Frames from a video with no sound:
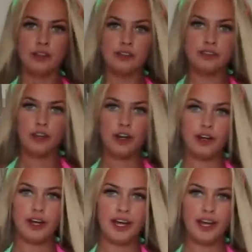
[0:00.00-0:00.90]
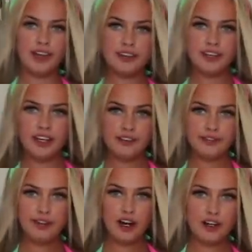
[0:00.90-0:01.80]
So here is the
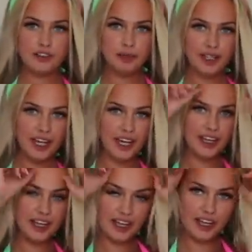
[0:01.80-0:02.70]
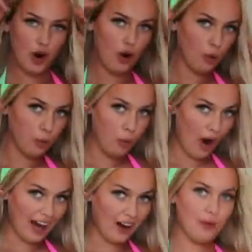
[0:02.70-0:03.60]
first bikini.
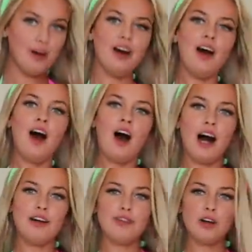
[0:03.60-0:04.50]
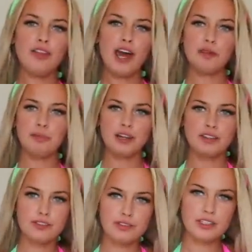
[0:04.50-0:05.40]
Wow. I feel like the headband
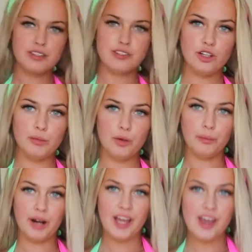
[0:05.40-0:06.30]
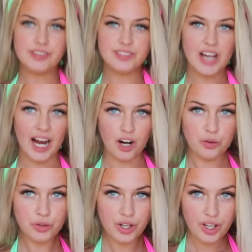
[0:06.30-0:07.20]
doesn't really suit me when my hair's
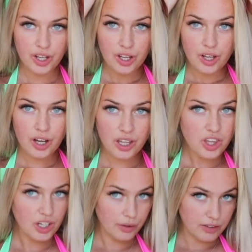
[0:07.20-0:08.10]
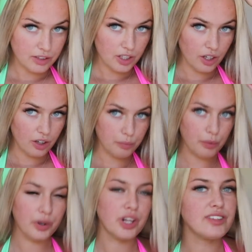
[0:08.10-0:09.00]
down. Actually, no, it's cute,
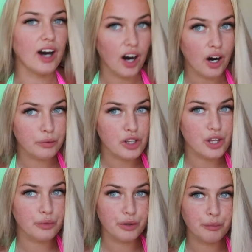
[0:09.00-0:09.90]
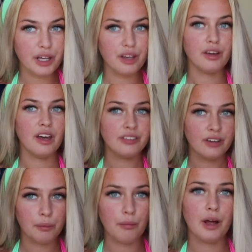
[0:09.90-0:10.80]
but when it's up, which it will be if
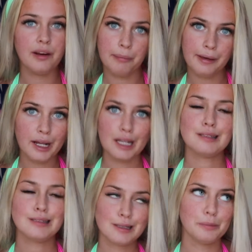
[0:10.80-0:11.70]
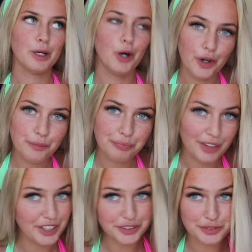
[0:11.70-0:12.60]
I'm in a bikini because it's going to be hot
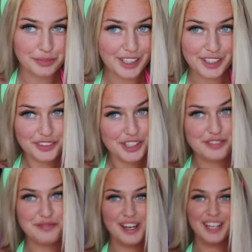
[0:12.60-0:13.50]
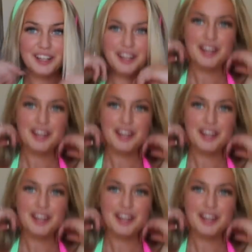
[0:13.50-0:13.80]
and I don't want my hair all over me,